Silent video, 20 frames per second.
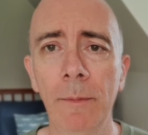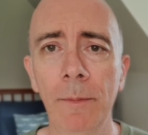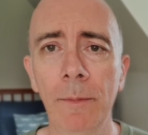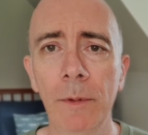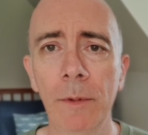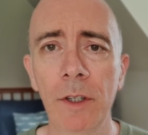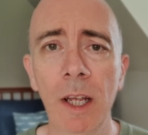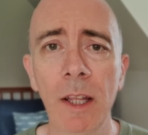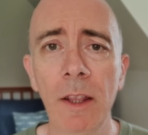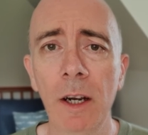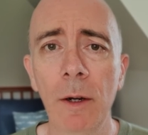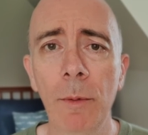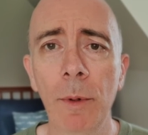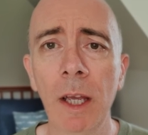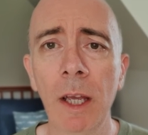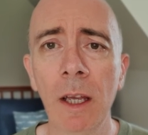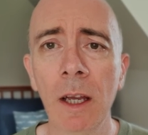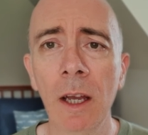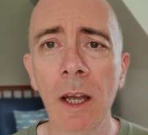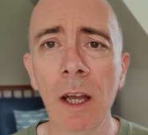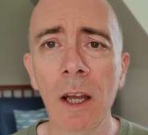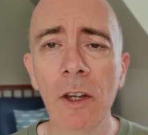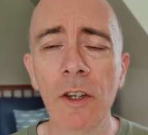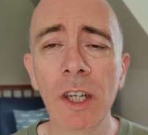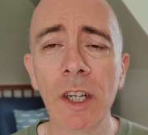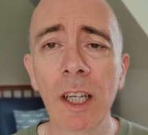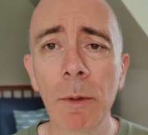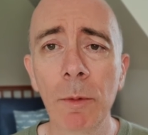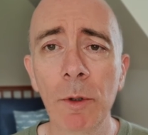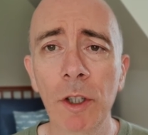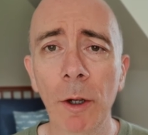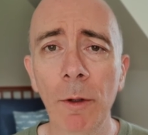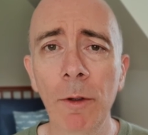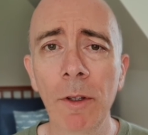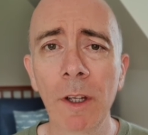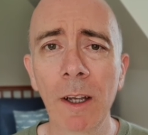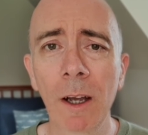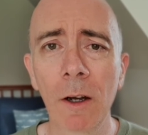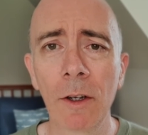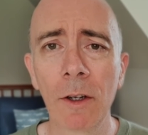Send her away. She keeps
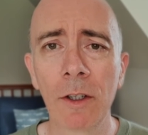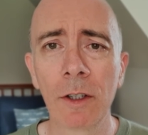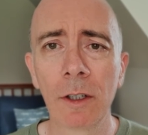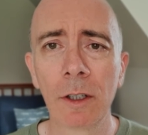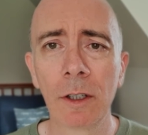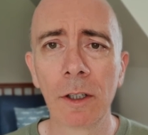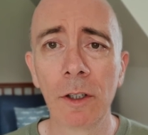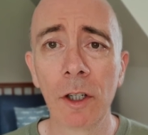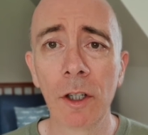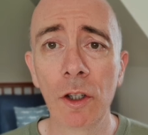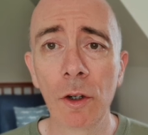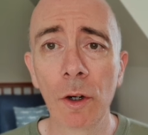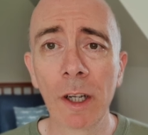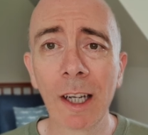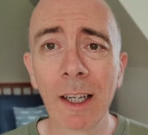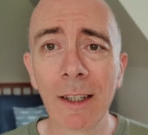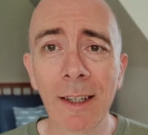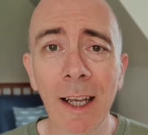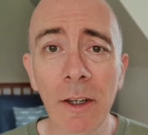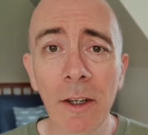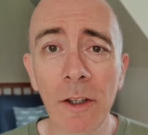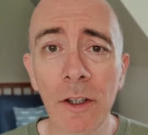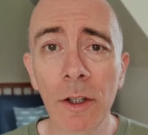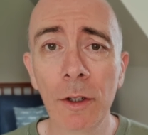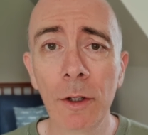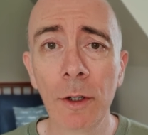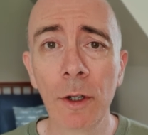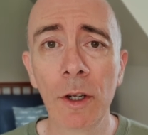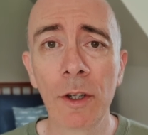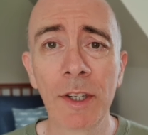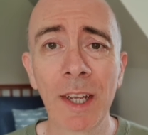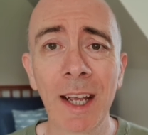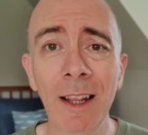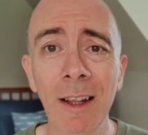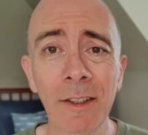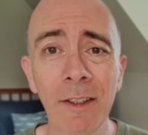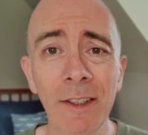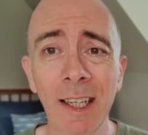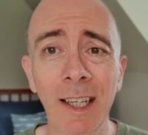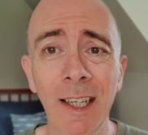shouting at us. She's drawing attention to us. Tell
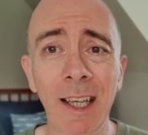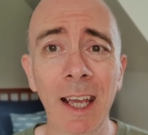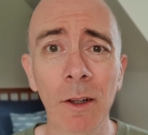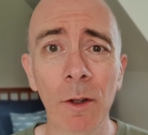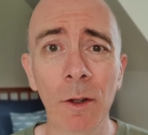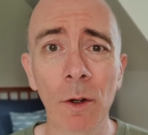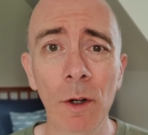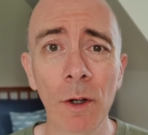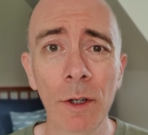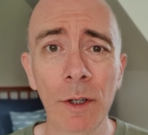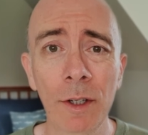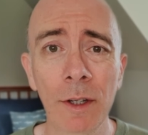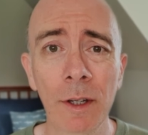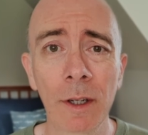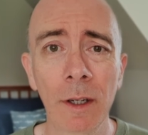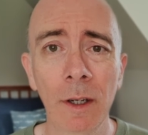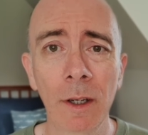her to get lost.